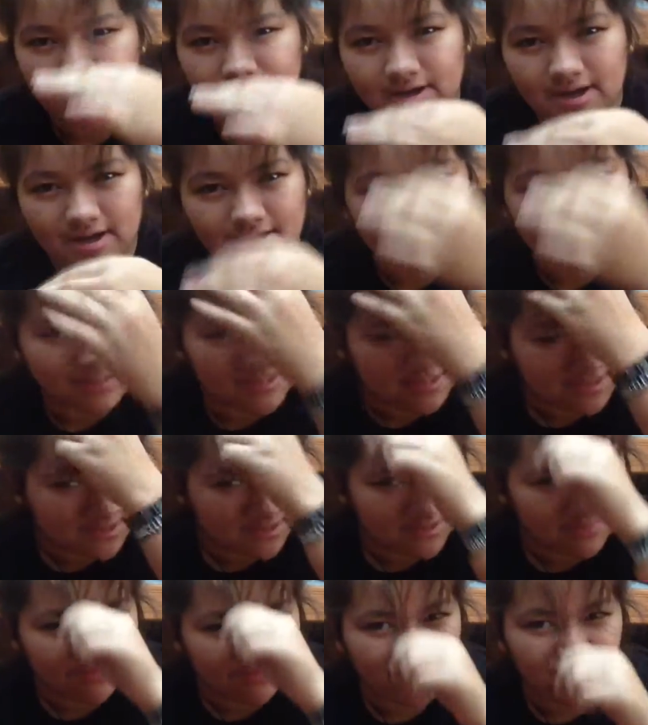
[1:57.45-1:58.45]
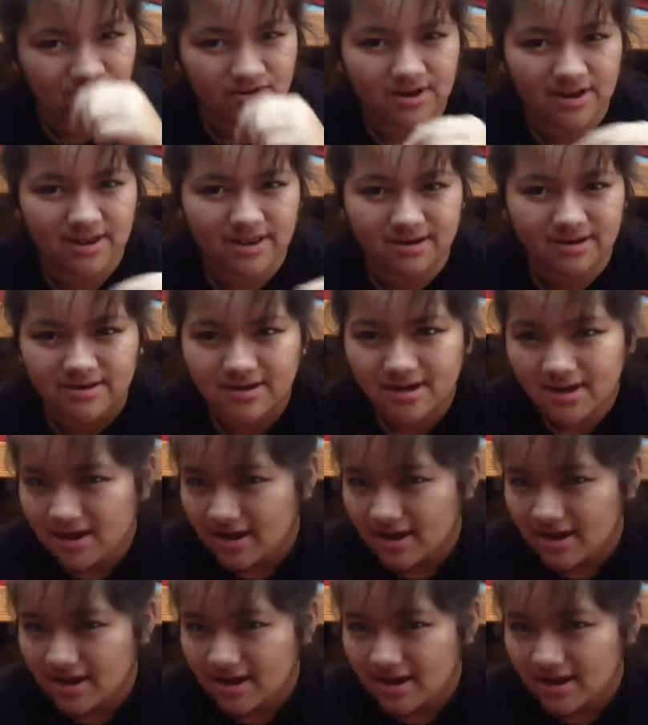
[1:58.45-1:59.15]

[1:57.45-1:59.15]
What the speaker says: but I didn't do that beforehand.